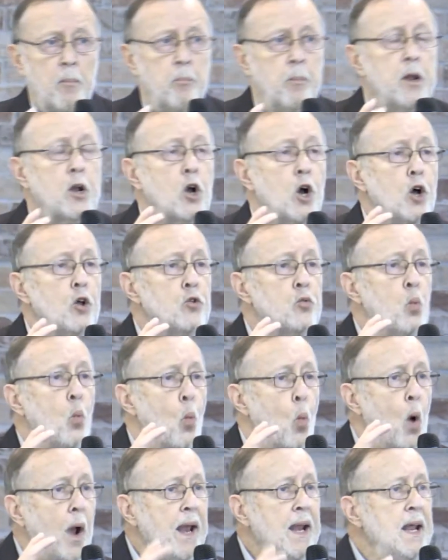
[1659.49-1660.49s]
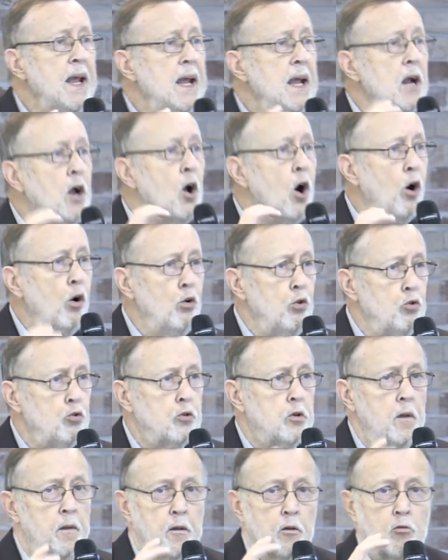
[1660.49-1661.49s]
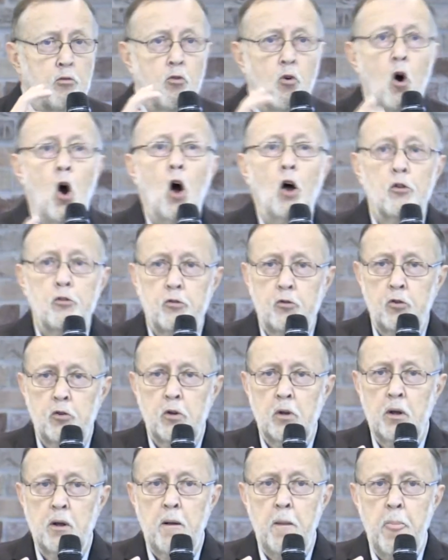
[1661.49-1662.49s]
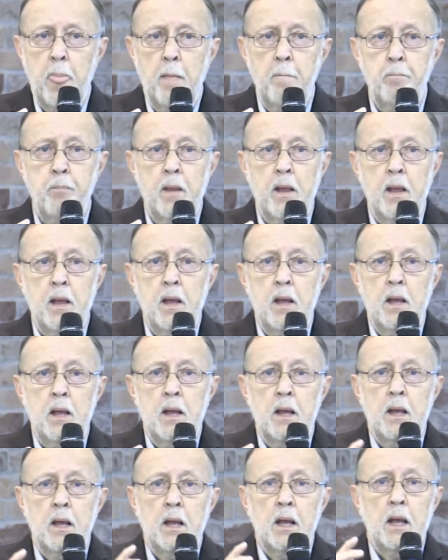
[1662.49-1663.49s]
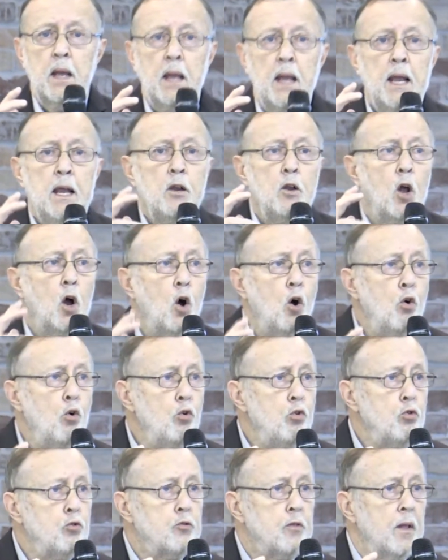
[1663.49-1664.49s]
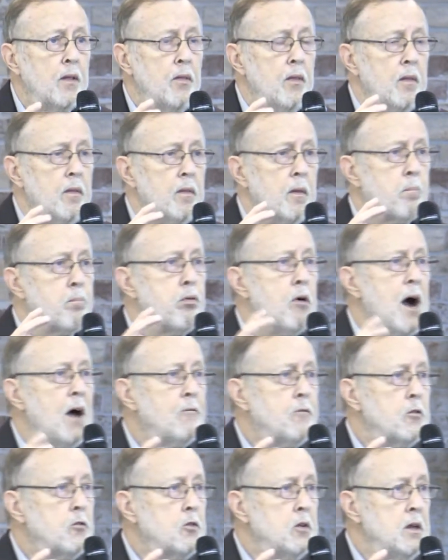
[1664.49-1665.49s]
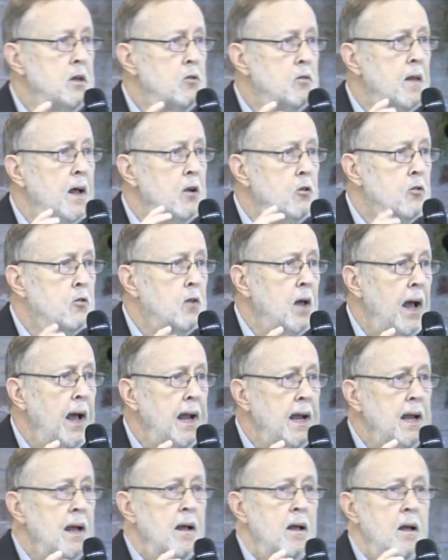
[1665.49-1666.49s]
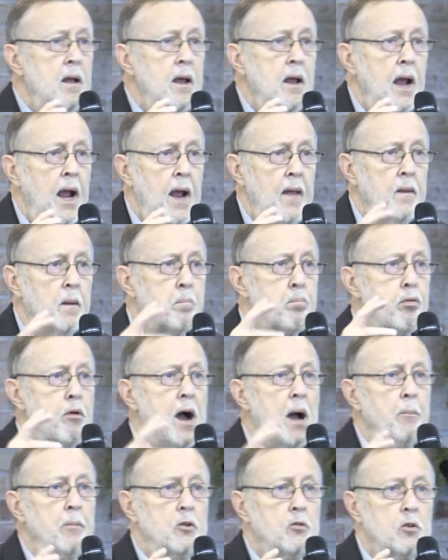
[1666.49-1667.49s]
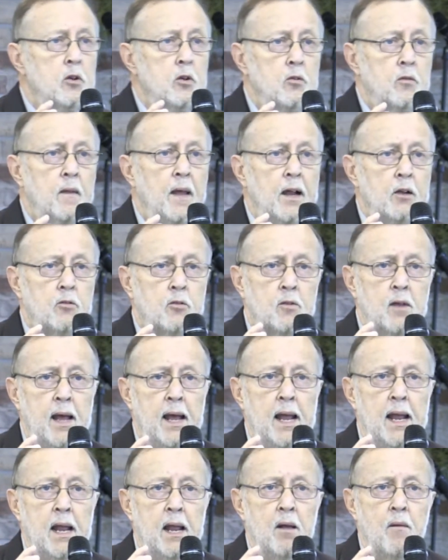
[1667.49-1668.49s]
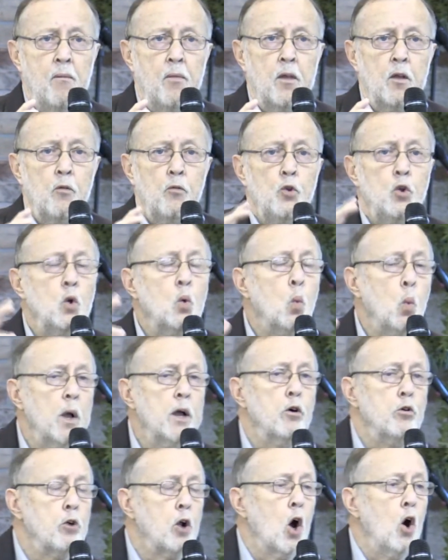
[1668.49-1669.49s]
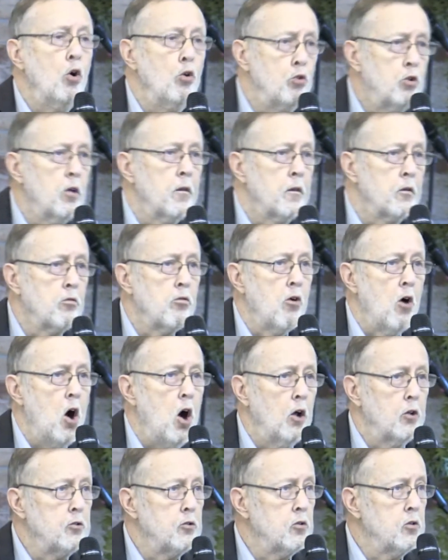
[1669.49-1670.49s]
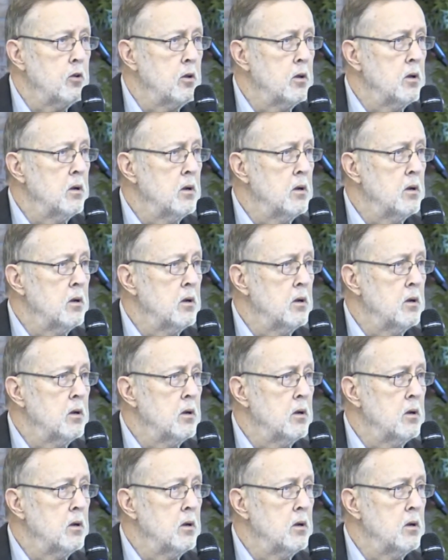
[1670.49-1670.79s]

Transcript: Because when he goes to the cross, he knows the prophecies that say and the promises that say, you will go to the cross.